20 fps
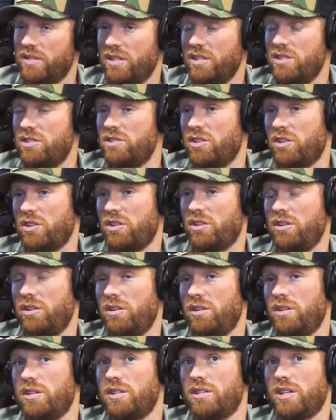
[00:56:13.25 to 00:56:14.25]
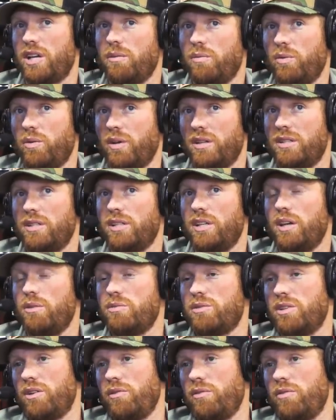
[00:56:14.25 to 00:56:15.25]
And this is a good example. Like today, it
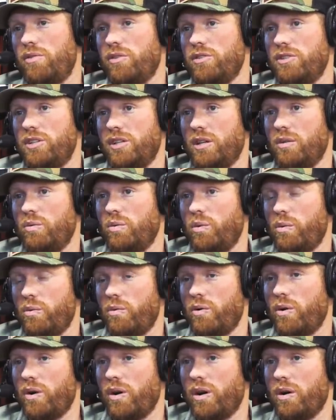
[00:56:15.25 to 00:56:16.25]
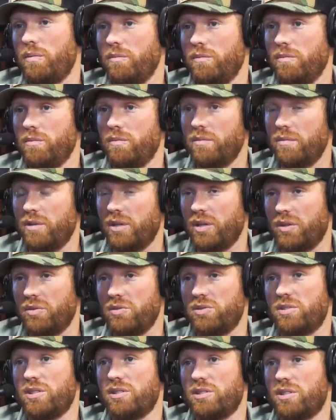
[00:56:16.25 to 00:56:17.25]
was negative 13 when we woke up. Mm-hmm. You know, mm-hmm.
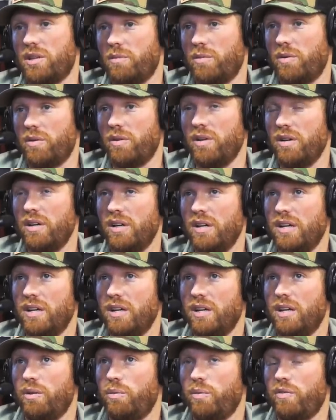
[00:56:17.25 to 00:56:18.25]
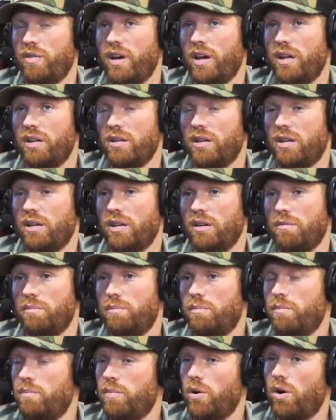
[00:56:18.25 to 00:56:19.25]
it's December. And we've got uh,
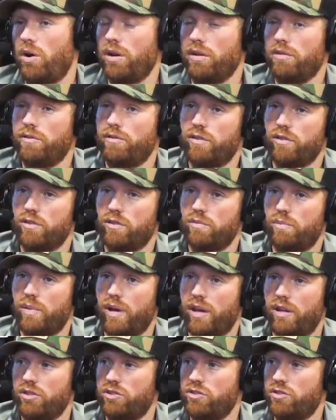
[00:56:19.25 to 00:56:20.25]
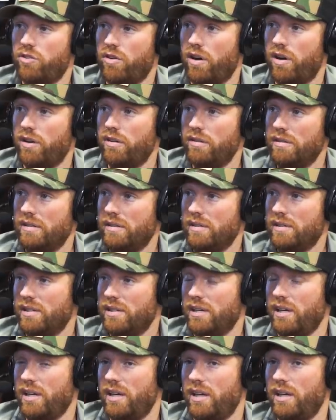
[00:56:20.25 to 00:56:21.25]
barley for bedding straw.
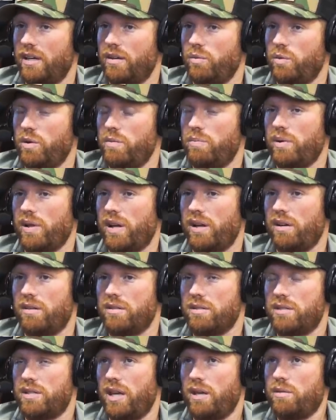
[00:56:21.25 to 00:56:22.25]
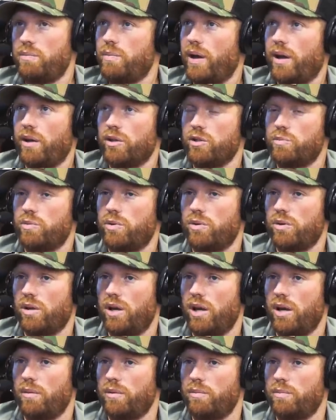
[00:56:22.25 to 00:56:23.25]
And we plan on 10 pounds per
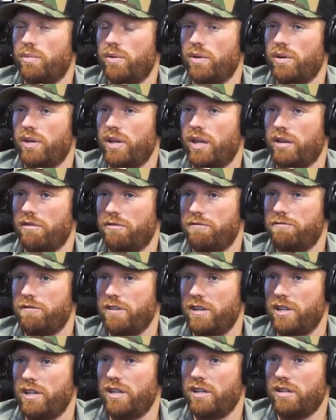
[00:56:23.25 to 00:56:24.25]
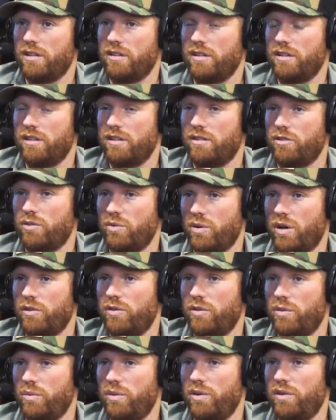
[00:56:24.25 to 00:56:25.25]
llama per day of feed
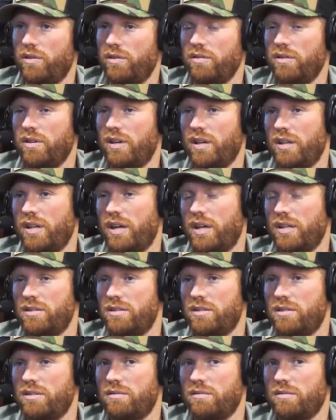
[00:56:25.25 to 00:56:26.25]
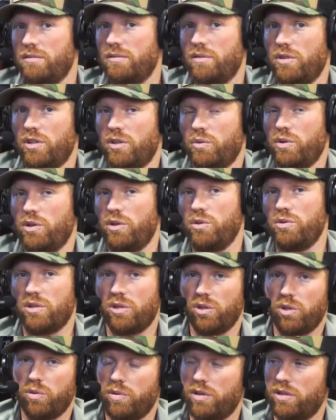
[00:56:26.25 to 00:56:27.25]
throughout the winter. And that's, you know, we lose
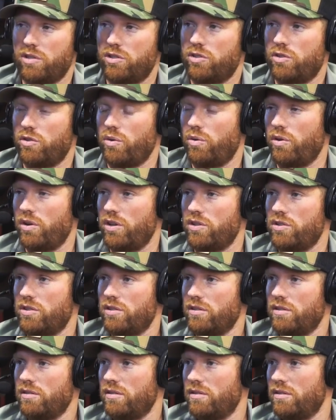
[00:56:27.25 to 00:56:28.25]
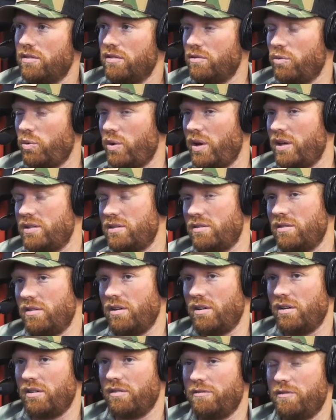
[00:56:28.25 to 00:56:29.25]
a little bit of storage waste,
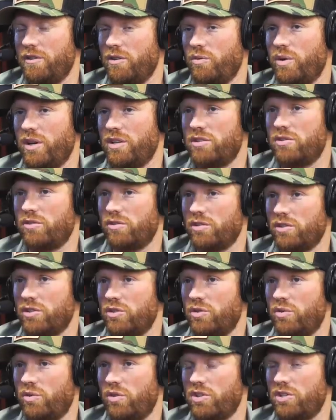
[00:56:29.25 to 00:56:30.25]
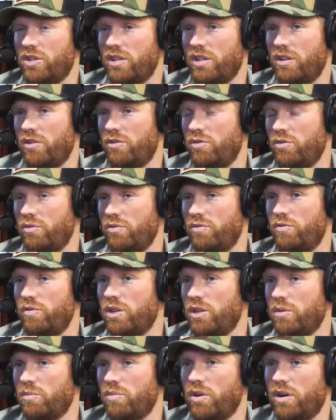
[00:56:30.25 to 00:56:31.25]
uh, feed waste during storage, and then through
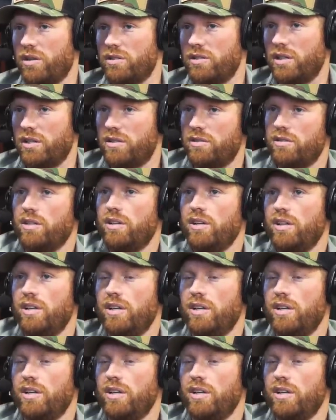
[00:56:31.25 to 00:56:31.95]
feeding process.